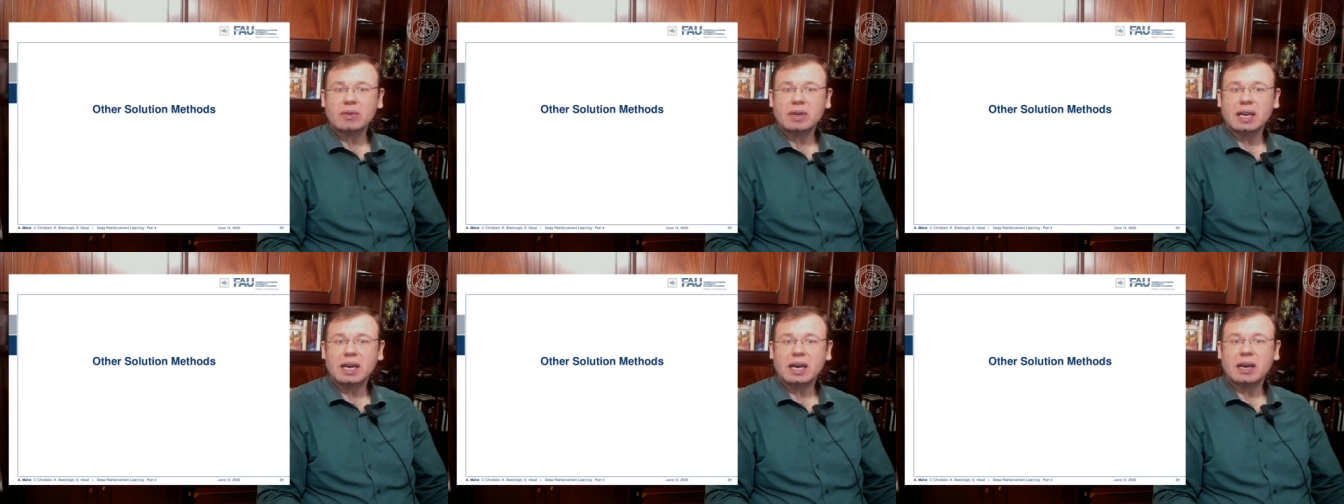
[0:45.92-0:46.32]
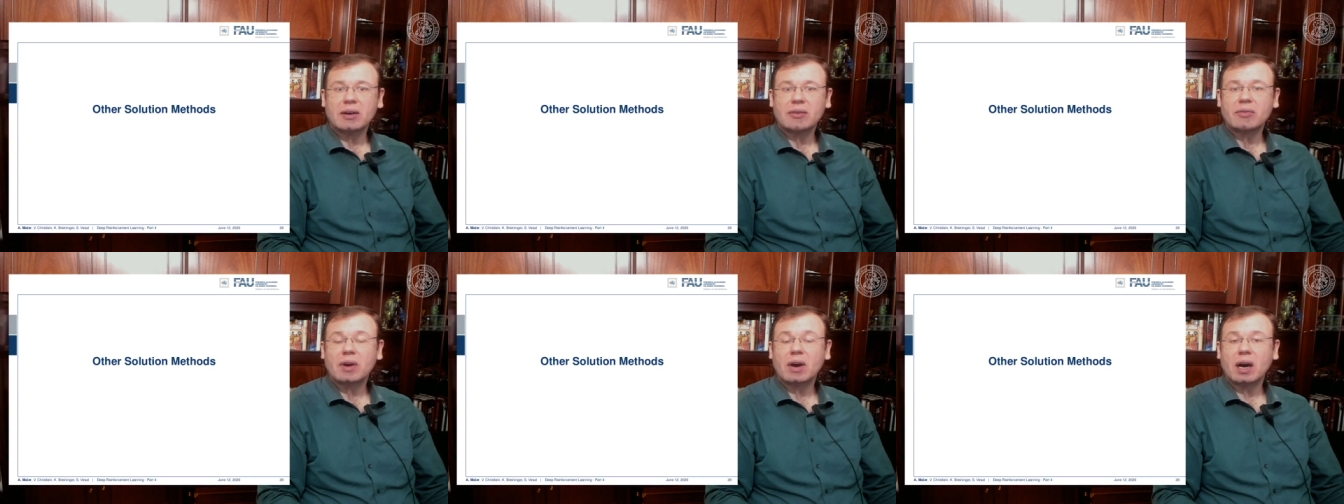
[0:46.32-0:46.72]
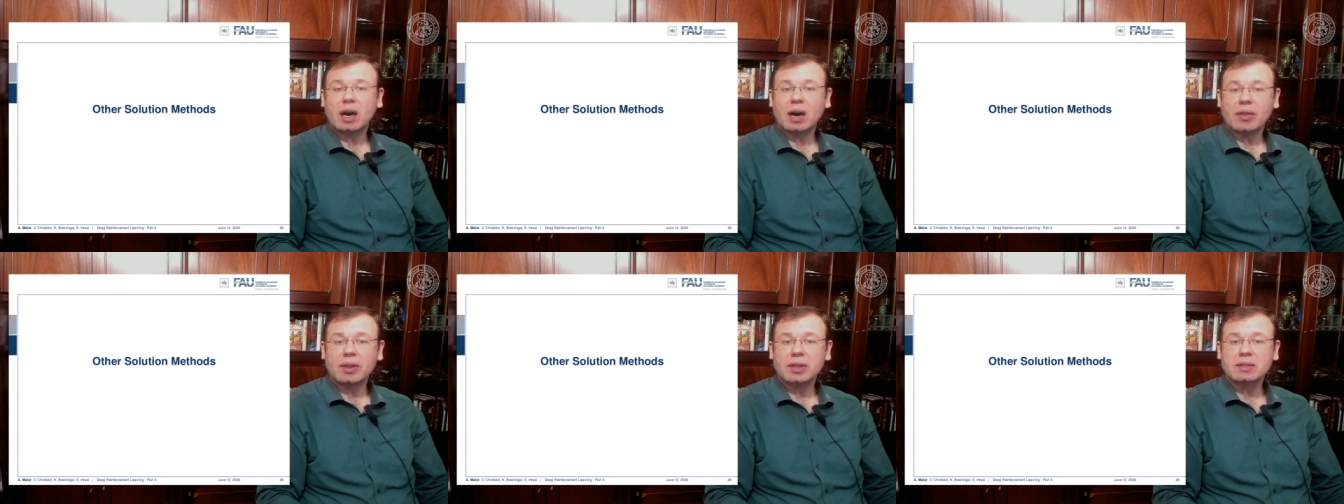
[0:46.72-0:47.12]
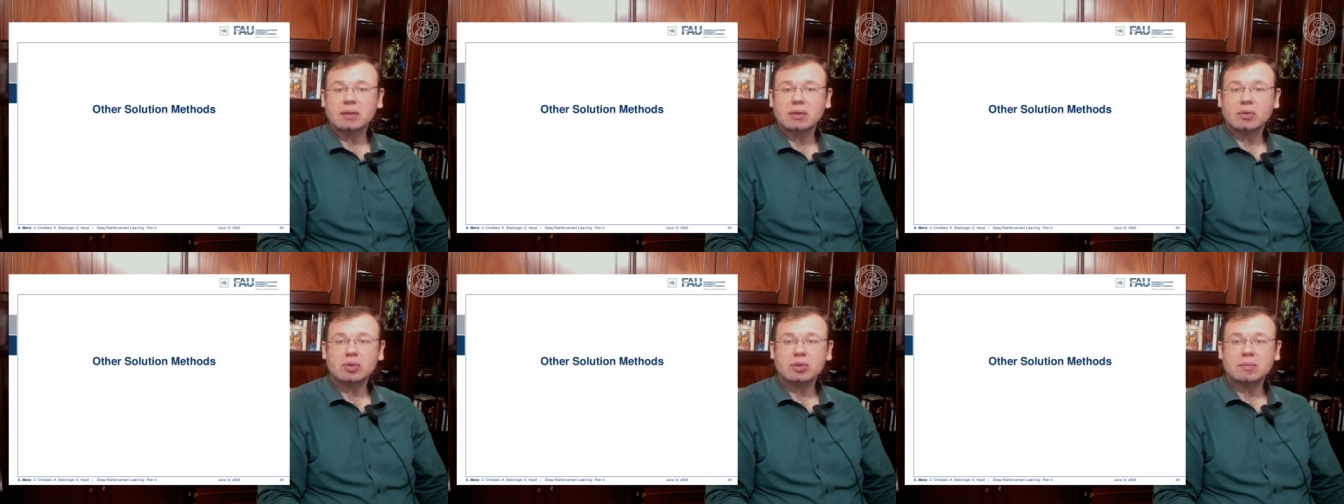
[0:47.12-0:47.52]
have other
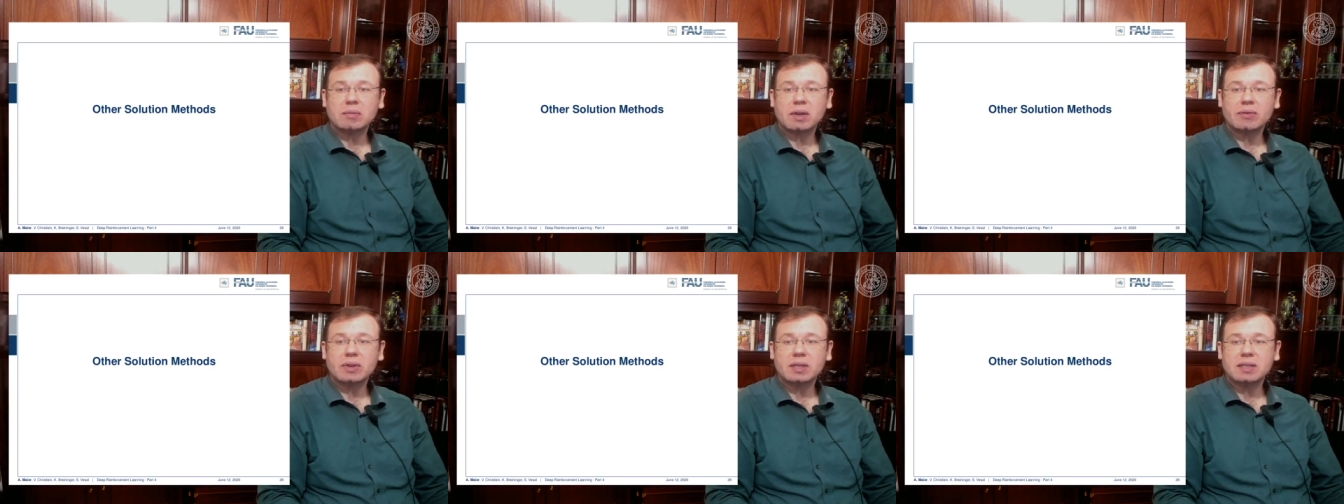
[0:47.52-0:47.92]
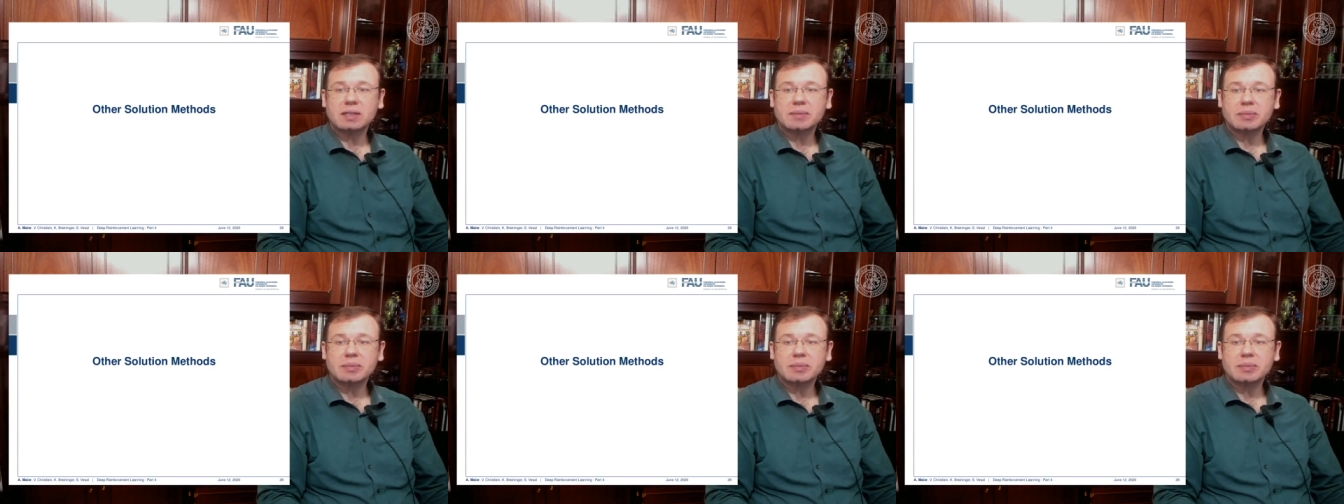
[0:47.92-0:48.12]
solution methods.